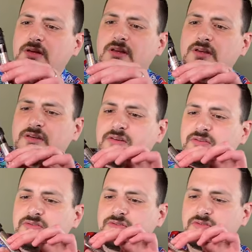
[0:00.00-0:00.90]

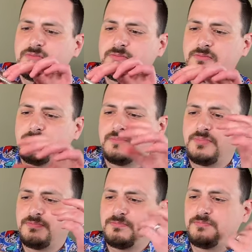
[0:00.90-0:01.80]
is
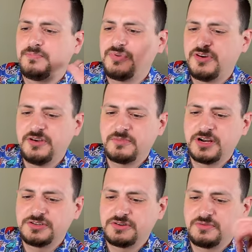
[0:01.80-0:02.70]
pretty
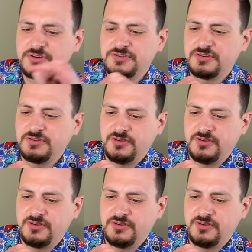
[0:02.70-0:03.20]
much original.